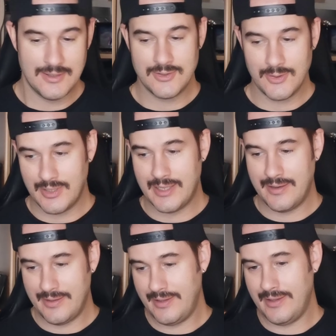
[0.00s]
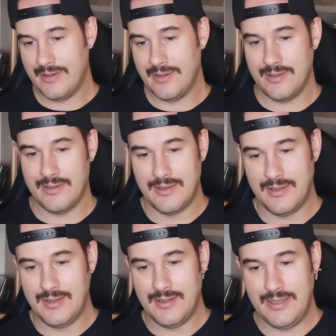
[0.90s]
So then the
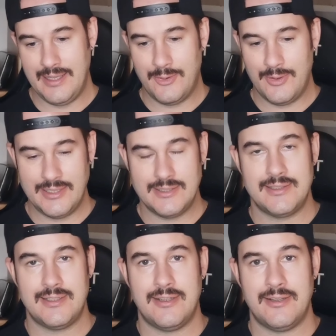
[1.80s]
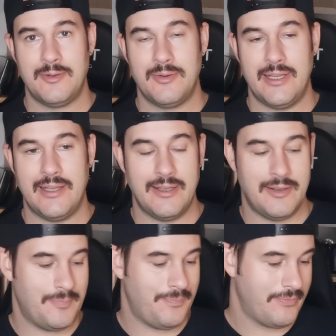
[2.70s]
increased
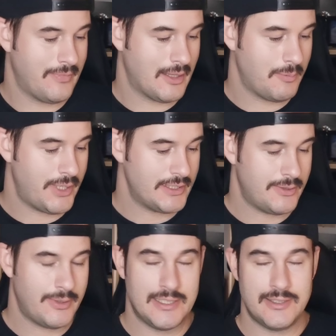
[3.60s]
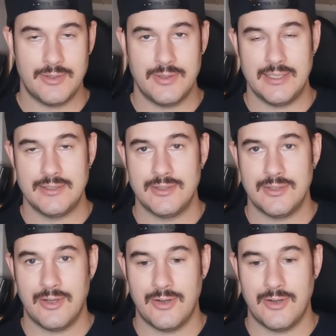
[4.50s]
pressure ratio is